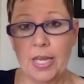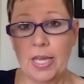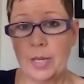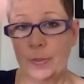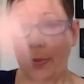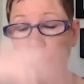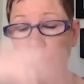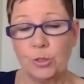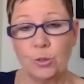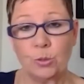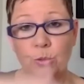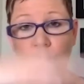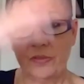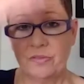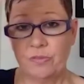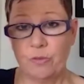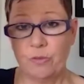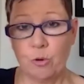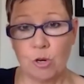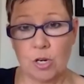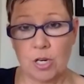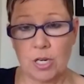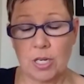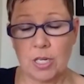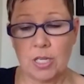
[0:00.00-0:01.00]
able to
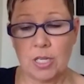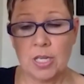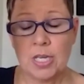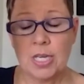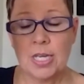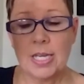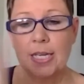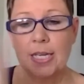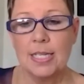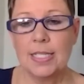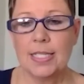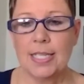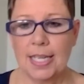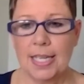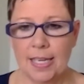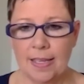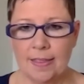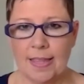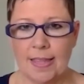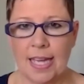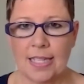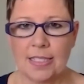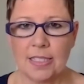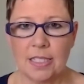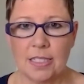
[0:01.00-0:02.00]
afford to hit
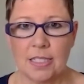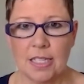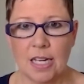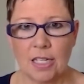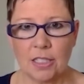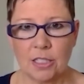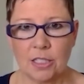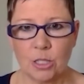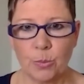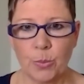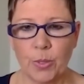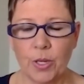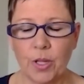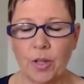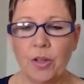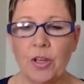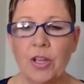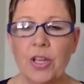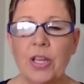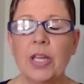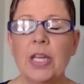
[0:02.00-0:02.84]
that deductible.